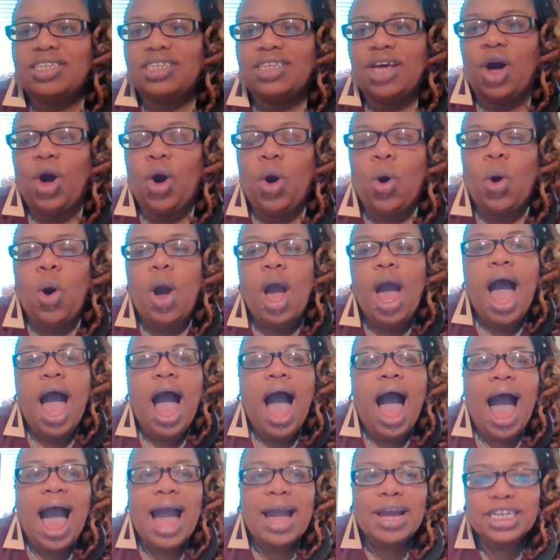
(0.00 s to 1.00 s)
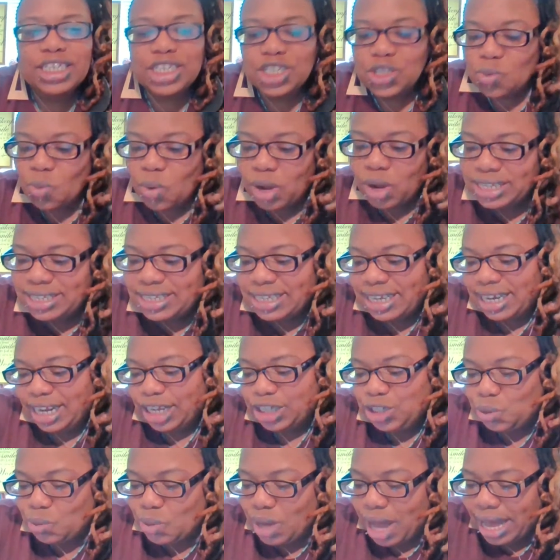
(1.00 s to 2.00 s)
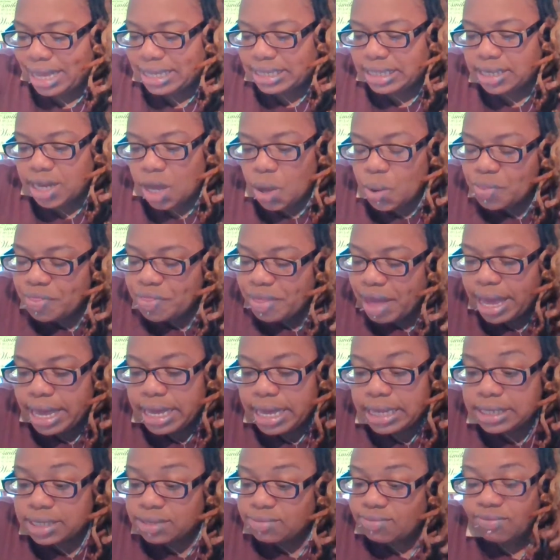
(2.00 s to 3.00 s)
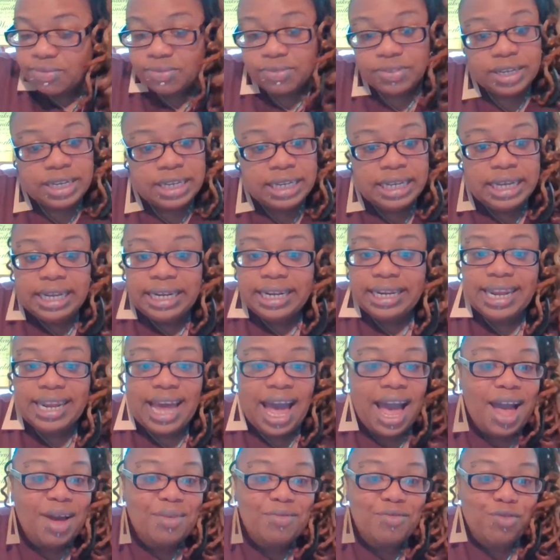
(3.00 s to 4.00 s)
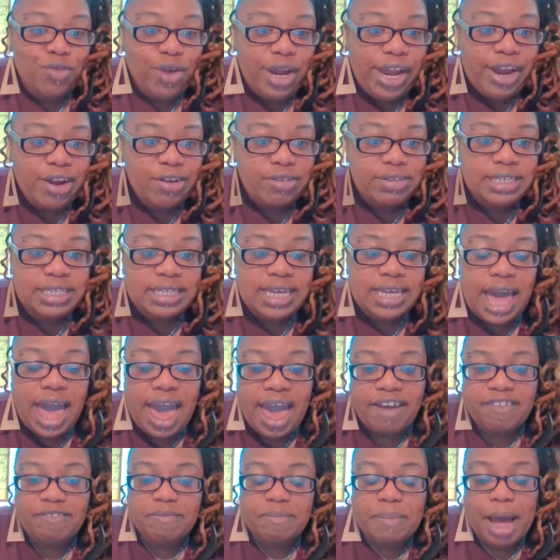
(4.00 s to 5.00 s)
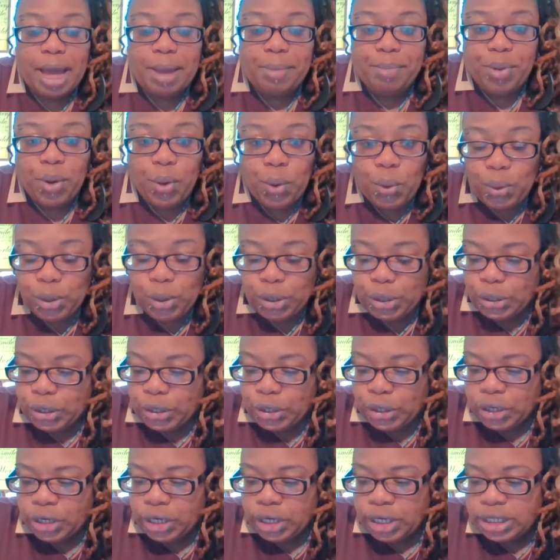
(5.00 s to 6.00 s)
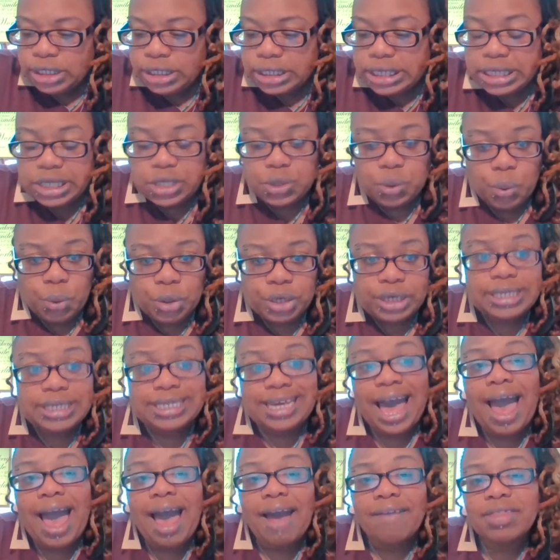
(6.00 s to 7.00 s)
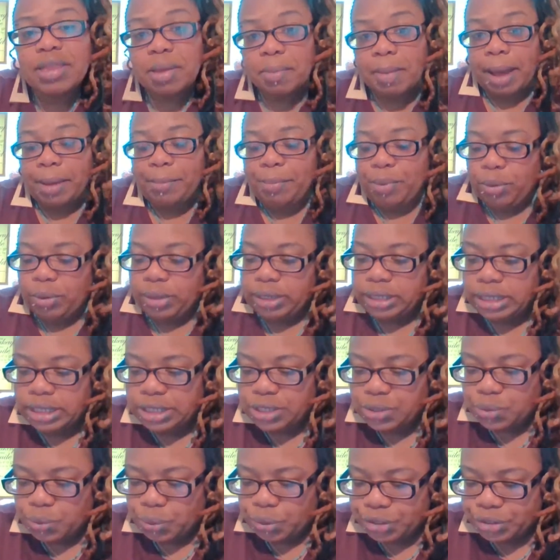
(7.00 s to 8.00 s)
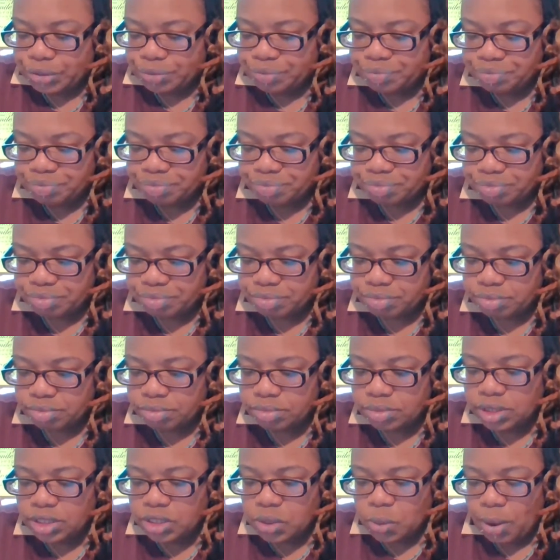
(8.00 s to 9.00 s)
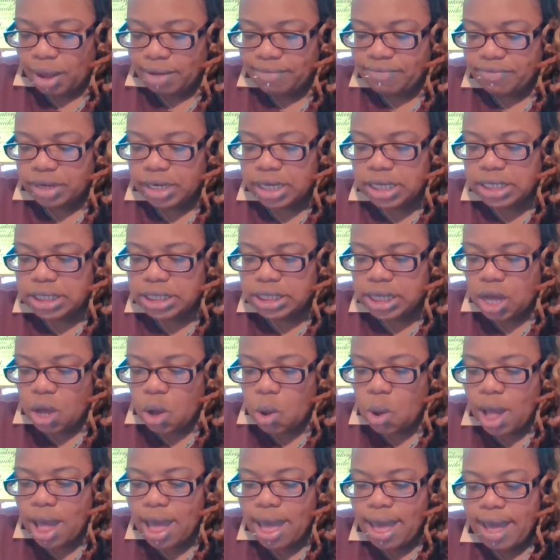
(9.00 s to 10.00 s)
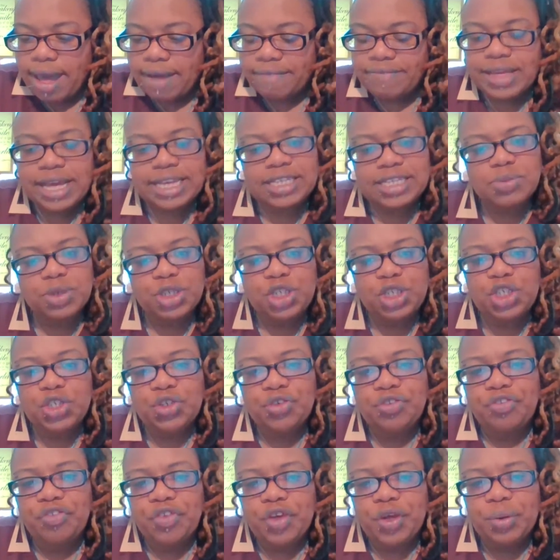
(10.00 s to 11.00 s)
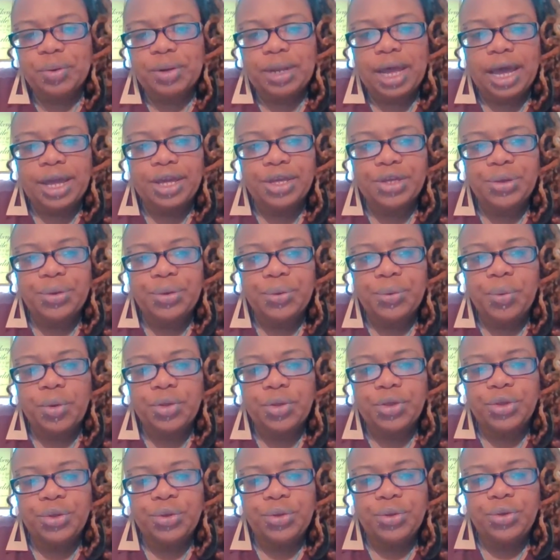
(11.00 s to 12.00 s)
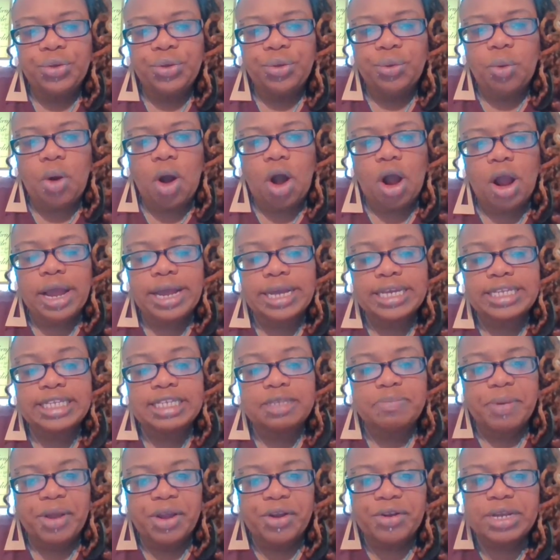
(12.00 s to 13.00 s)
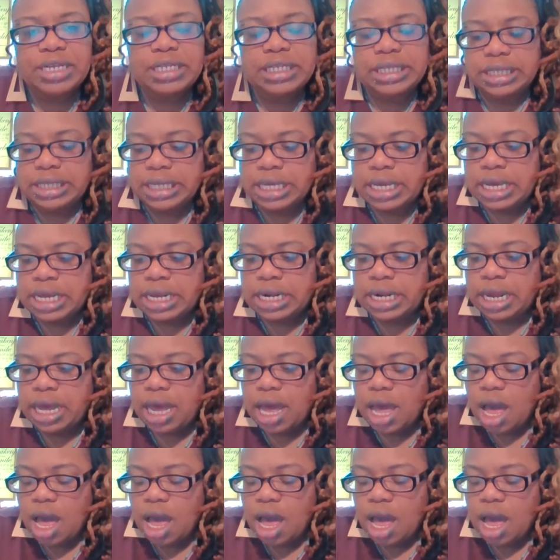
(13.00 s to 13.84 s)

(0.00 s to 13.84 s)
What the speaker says: So I just wanted to let you guys know that it's really not rare to have bipolar disorder, to have the bipolar disorder. So I feel as though if that's what you feel like you are experiencing,